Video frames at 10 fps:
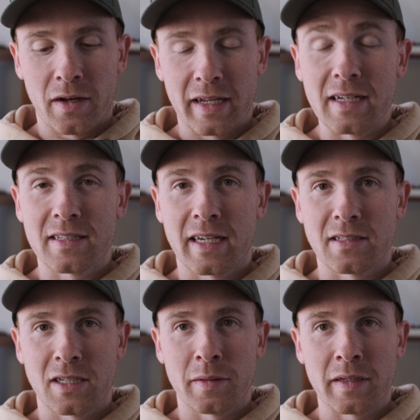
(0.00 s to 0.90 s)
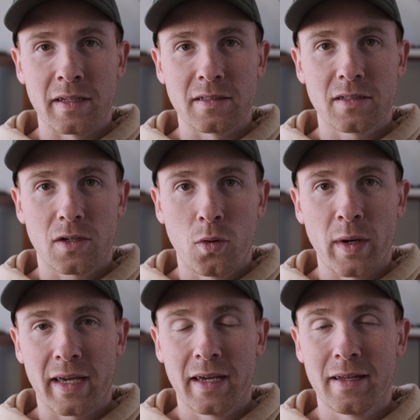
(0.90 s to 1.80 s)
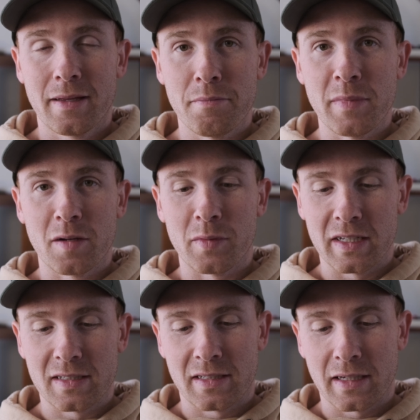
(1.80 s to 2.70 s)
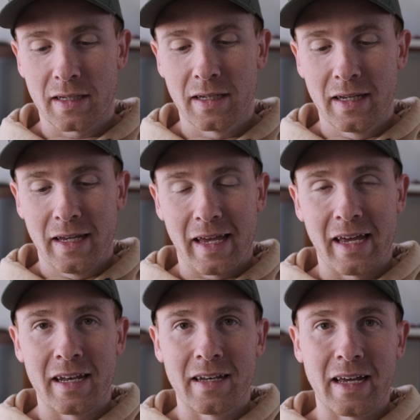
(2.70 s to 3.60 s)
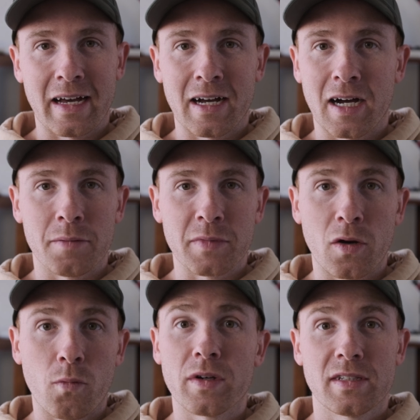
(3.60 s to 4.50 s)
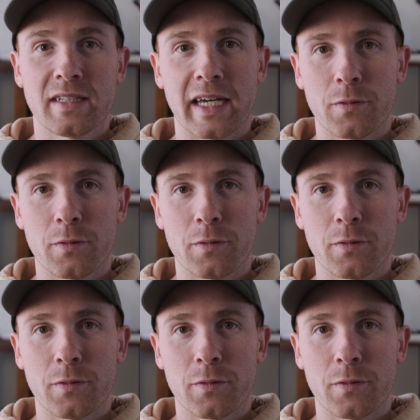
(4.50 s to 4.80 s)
I need to get something that's quick, minimalistic, and I'm going to want to take